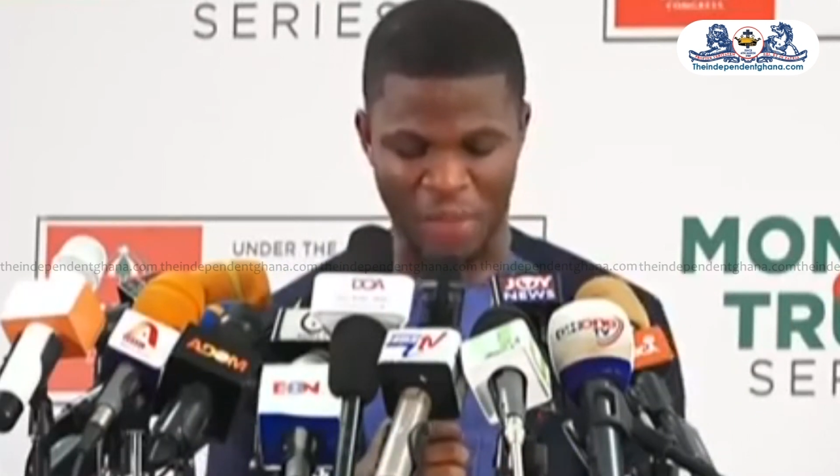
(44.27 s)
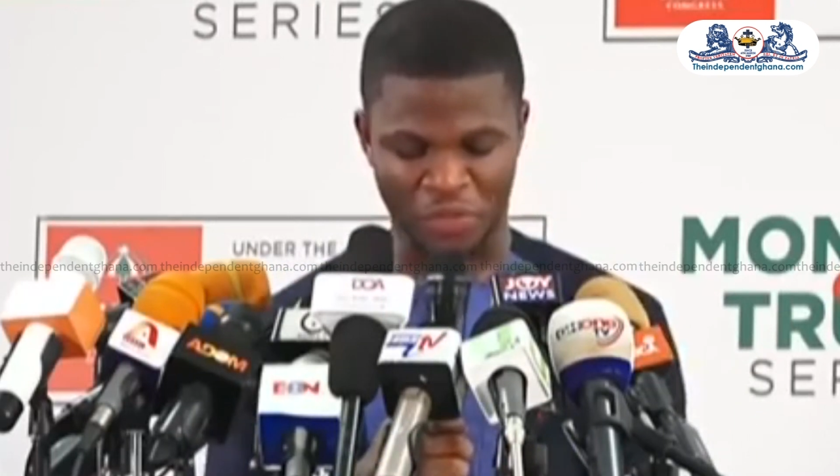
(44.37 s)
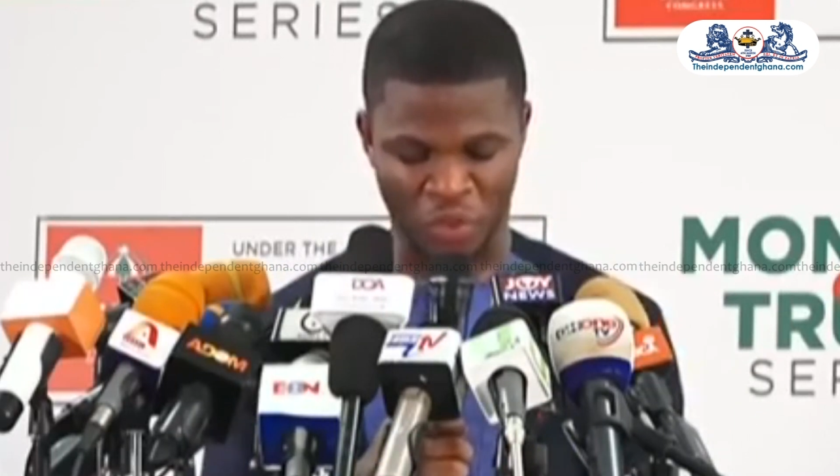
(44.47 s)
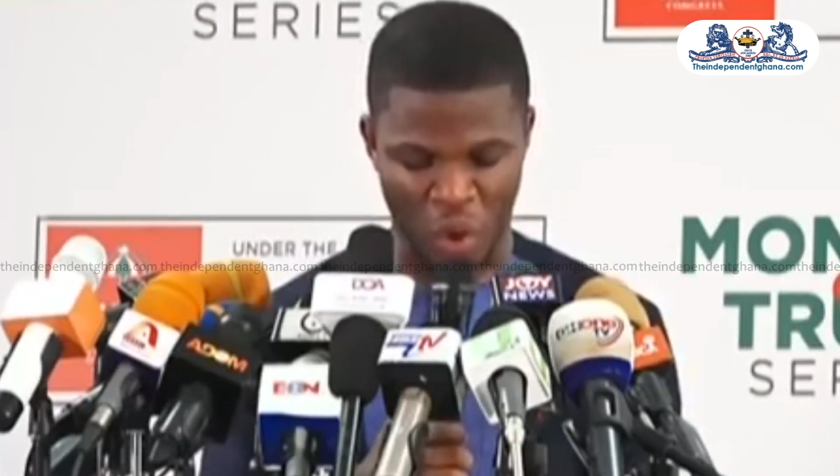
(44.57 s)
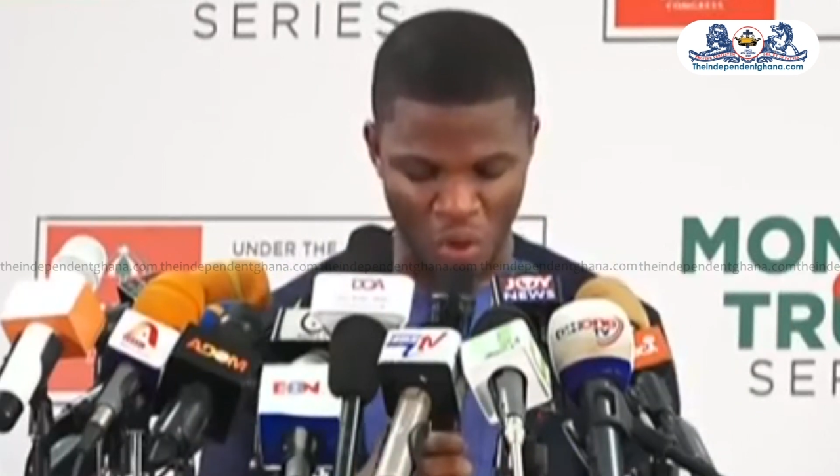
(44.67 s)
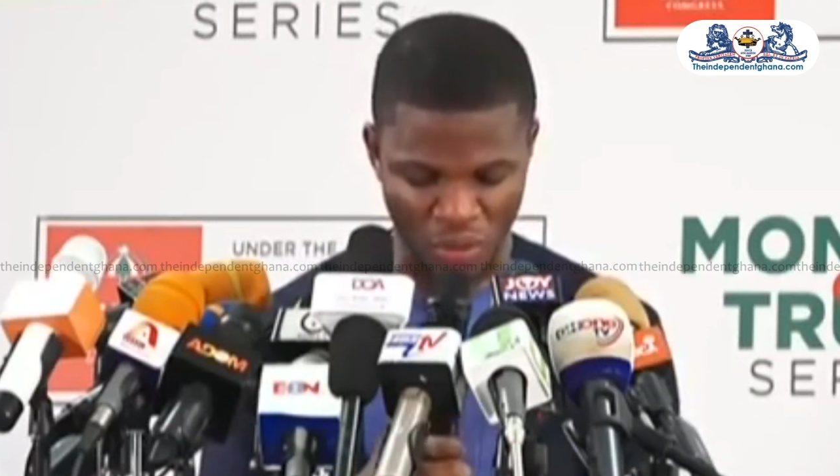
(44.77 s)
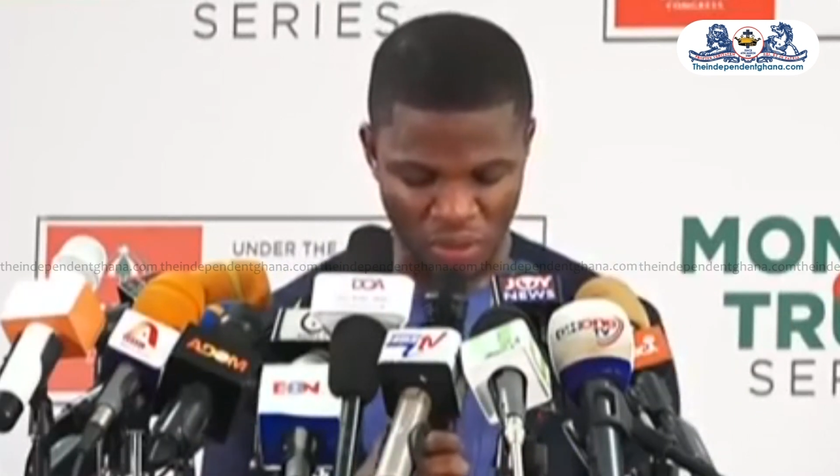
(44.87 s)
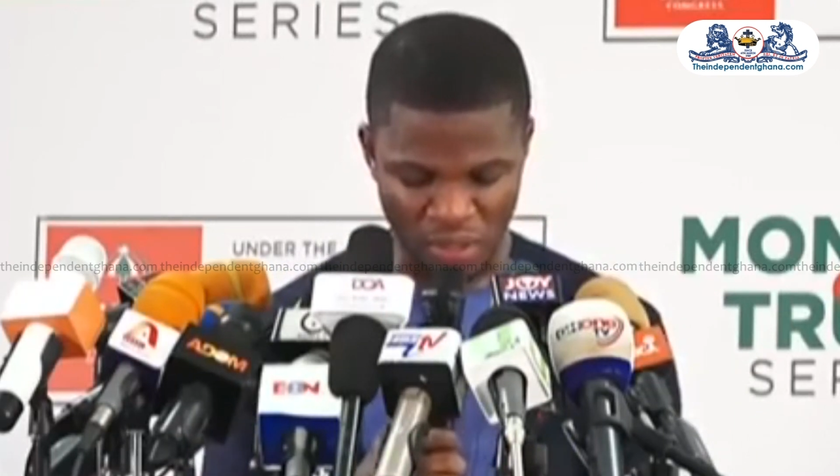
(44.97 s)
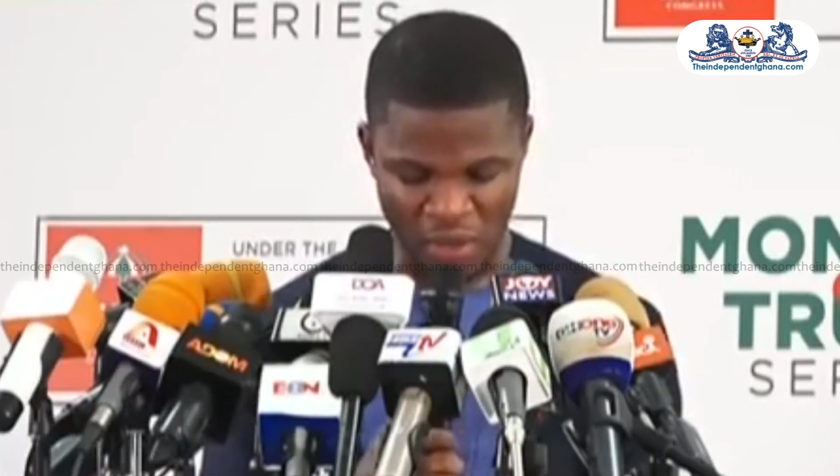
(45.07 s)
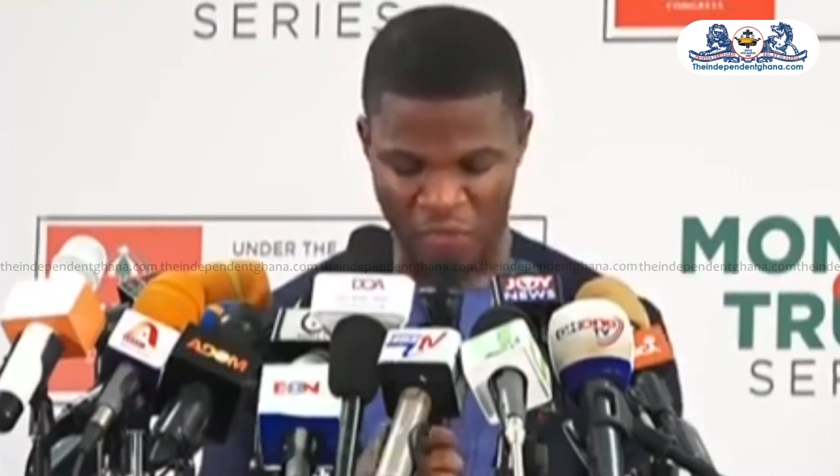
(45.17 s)

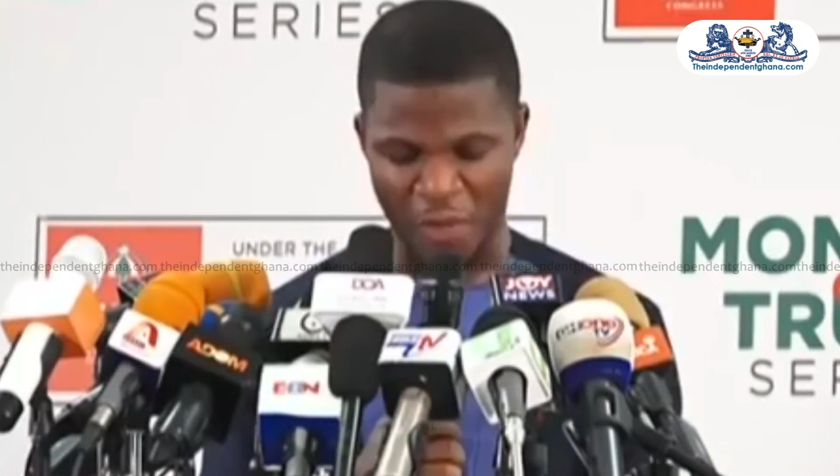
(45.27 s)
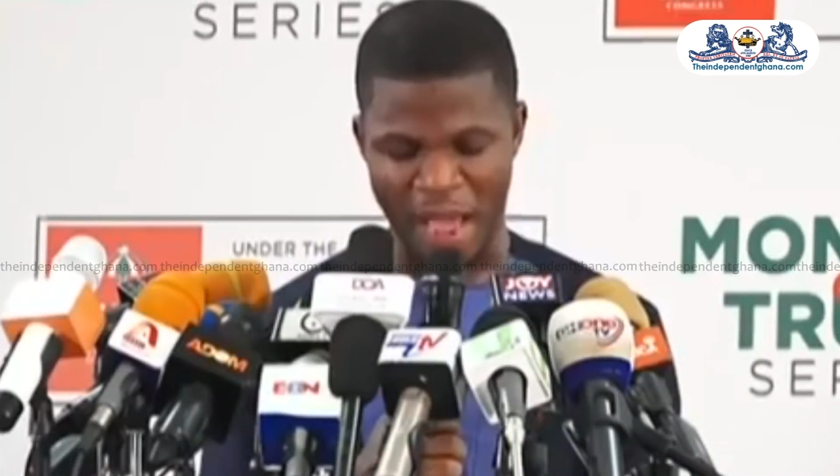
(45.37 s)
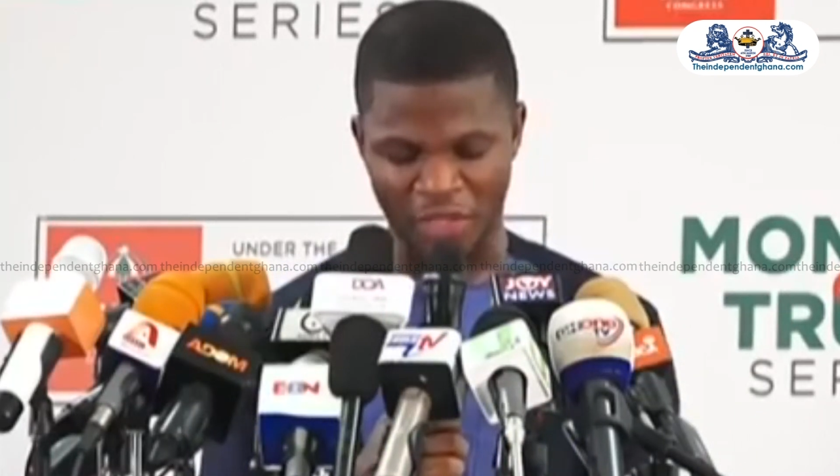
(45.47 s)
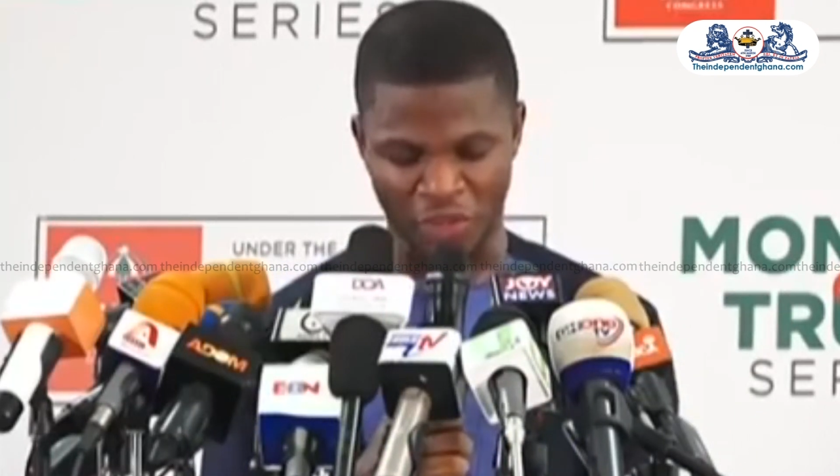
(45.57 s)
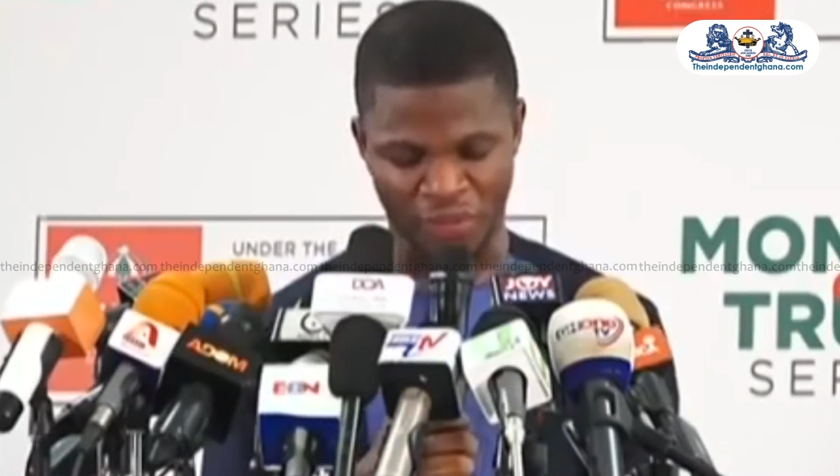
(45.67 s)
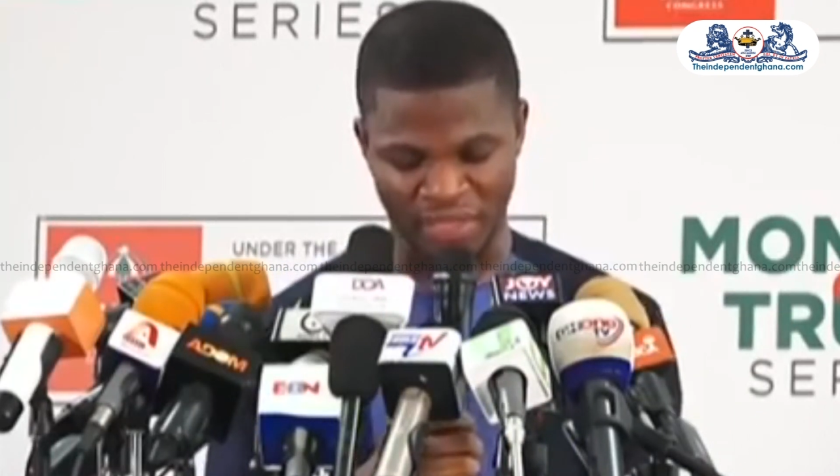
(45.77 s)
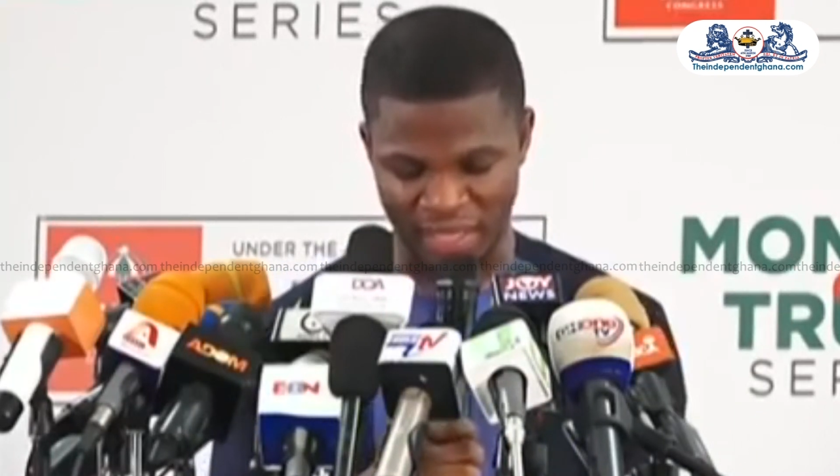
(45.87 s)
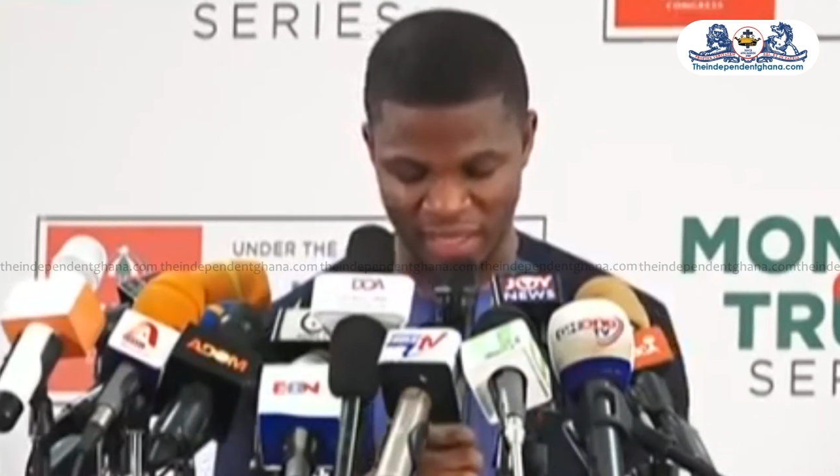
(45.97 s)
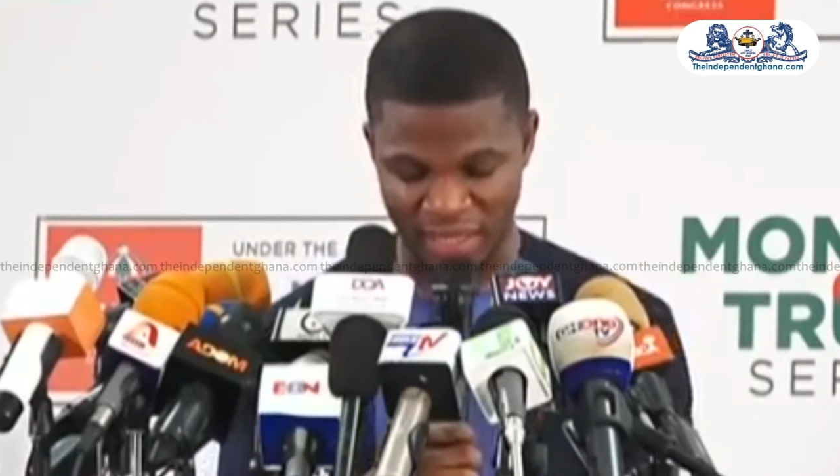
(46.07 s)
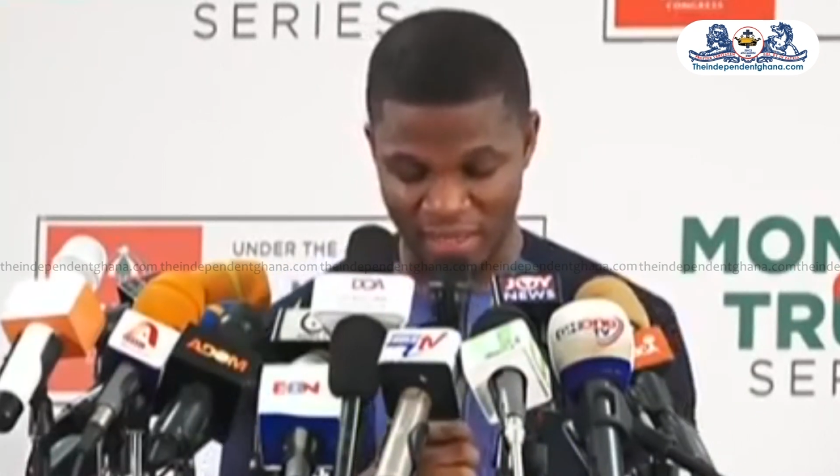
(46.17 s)
abscond from our
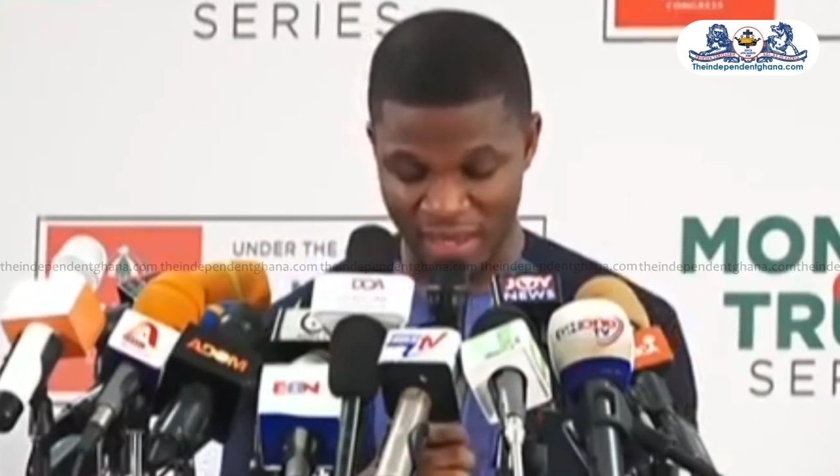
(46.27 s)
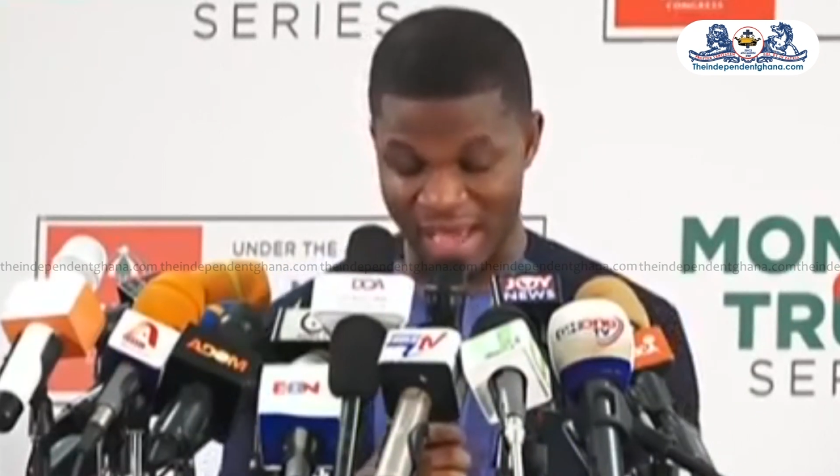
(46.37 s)
jurisdiction